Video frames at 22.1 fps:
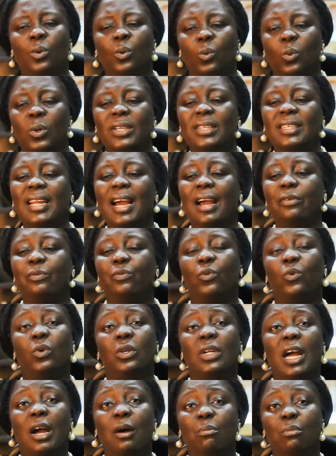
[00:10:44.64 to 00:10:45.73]
With that, we will
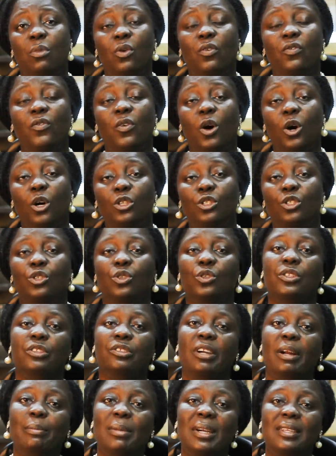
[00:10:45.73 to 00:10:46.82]
now move on to the
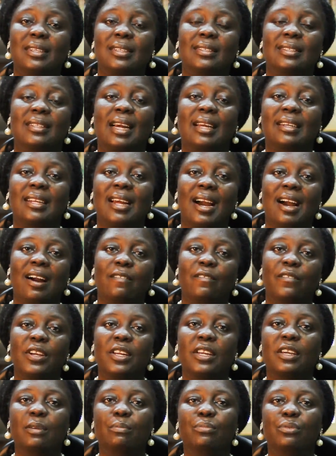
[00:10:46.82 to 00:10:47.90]
remedies that are
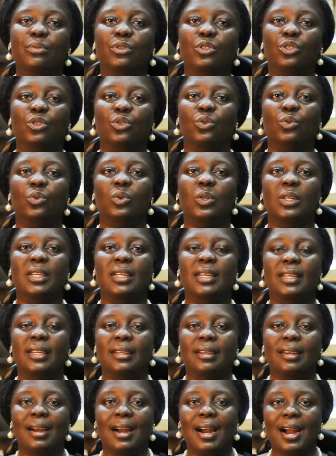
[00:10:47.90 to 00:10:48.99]
available to
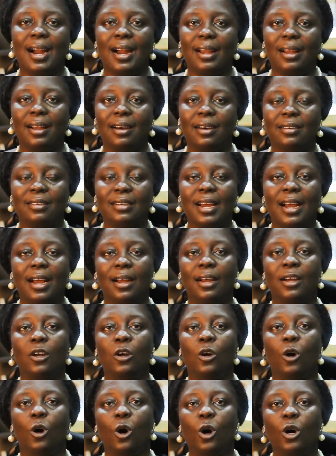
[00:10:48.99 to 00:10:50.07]
a hirer
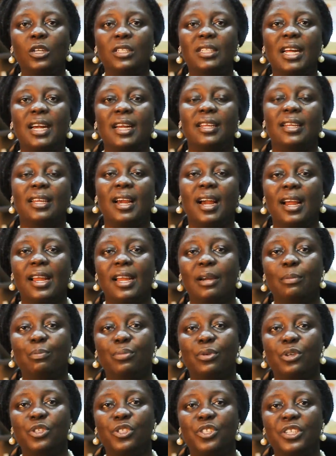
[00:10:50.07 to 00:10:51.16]
under a hire
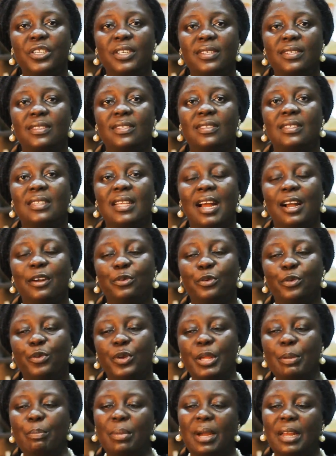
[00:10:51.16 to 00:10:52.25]
purchase
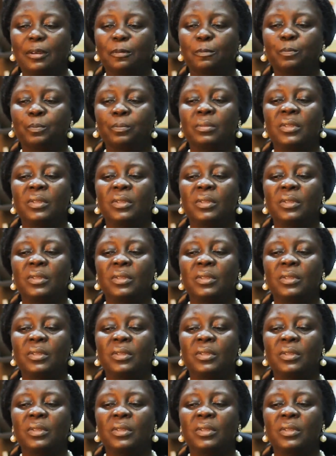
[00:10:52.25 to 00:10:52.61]
agreement.